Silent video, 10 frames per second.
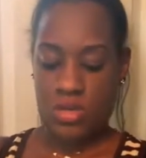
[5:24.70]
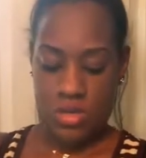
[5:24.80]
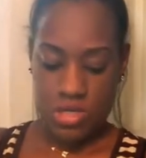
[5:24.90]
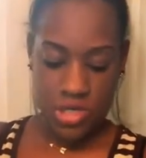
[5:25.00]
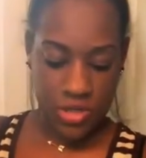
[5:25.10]

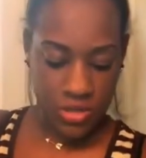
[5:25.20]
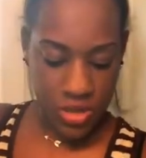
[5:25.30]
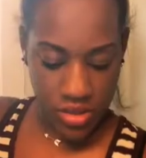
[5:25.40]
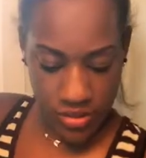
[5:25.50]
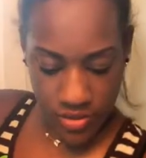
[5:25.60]
should I use a
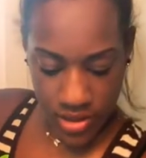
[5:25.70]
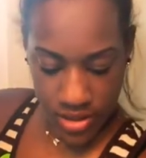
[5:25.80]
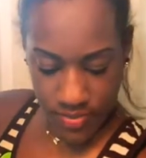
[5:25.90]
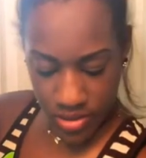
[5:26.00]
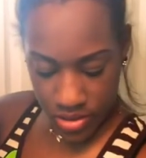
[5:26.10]
3
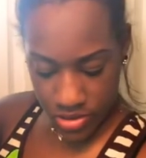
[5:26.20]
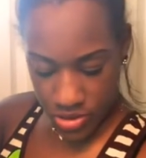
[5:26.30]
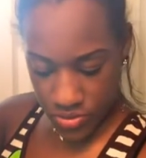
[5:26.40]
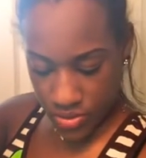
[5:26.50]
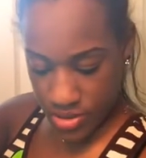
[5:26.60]
clip-in or
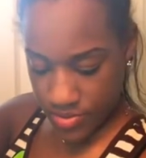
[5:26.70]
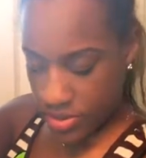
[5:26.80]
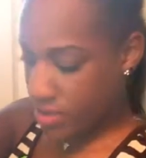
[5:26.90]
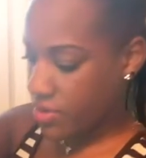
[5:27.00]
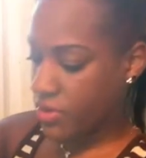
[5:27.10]
2 clip-in?
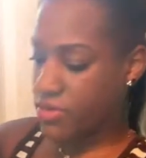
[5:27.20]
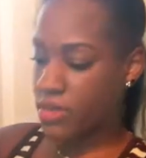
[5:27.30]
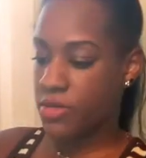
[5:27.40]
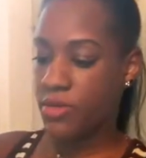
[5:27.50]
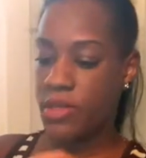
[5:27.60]
I'm gonna use a
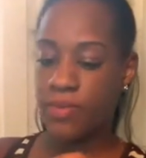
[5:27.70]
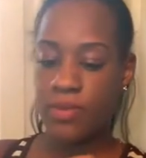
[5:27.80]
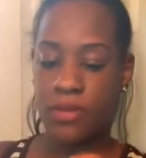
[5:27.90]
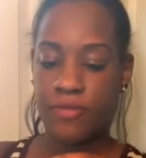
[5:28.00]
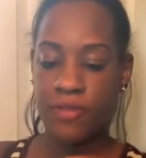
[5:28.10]
3
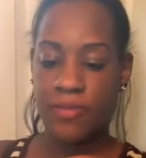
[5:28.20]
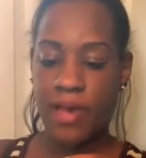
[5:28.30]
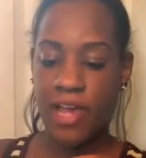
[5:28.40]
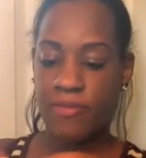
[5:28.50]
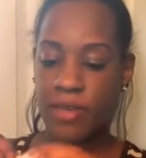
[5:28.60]
clip-in for the
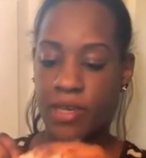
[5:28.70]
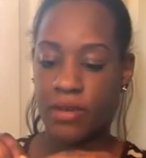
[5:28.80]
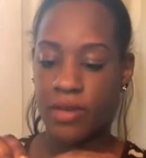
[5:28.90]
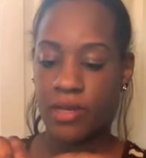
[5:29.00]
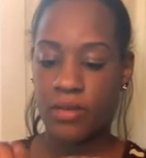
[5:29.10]
back of my
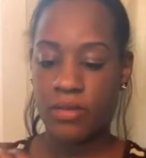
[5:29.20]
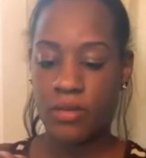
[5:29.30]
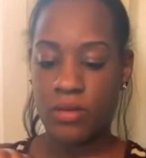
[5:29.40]
hair right now.